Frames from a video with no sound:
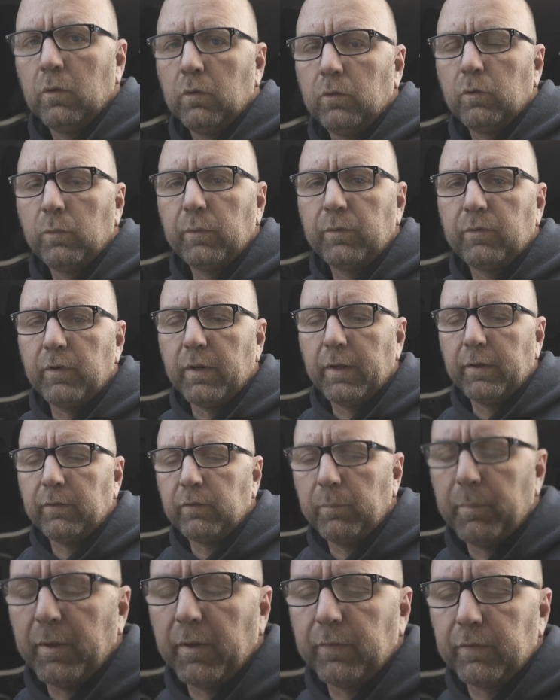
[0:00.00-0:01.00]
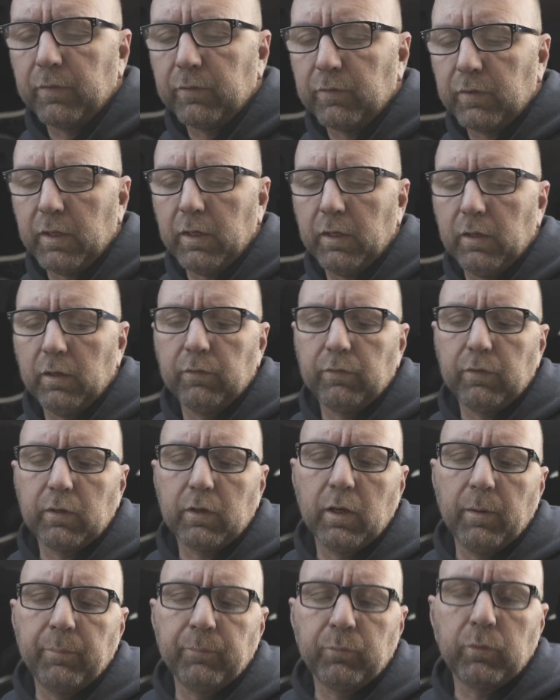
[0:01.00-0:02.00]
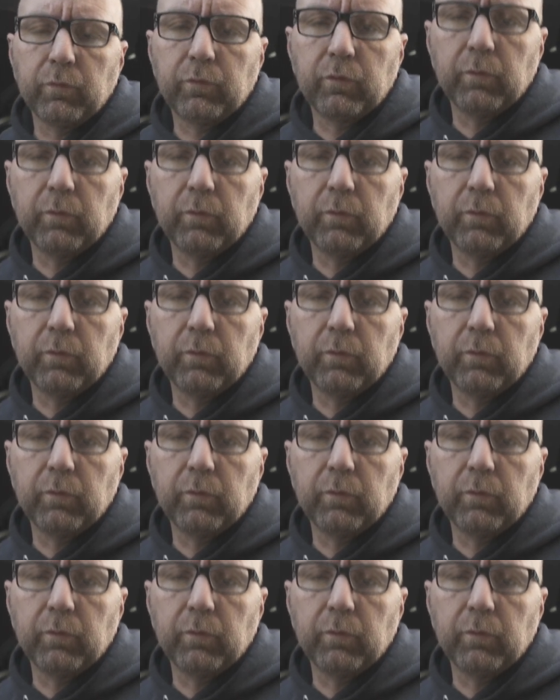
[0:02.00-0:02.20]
So what's nice about this kit is it comes with